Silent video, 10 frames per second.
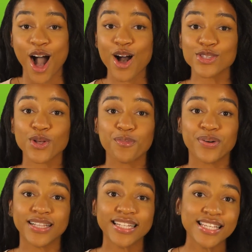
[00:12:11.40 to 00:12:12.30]
Also,
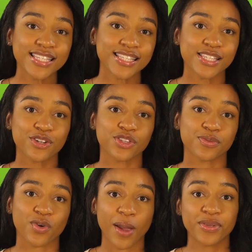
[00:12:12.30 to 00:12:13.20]
please consider
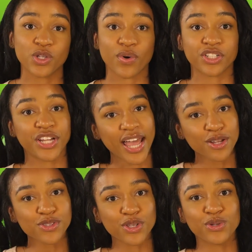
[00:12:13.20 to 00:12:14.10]
subscribing to our
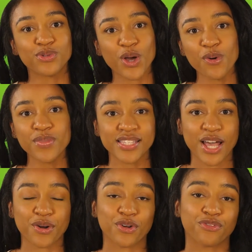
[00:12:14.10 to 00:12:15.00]
channel so you don't miss
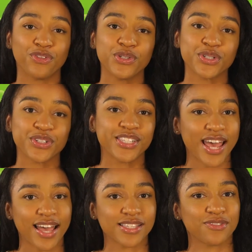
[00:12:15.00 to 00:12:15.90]
out on future
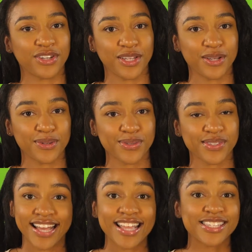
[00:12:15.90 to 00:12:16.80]
tax videos.
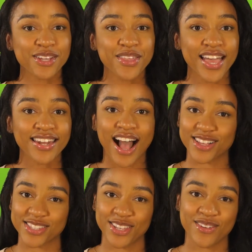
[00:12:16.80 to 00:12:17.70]
Until then,
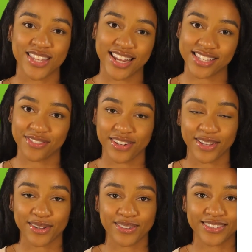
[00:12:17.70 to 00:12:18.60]
I'll see you in the next
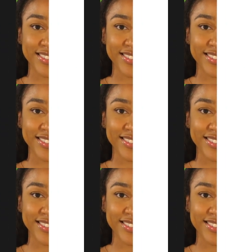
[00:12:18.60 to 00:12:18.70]
video.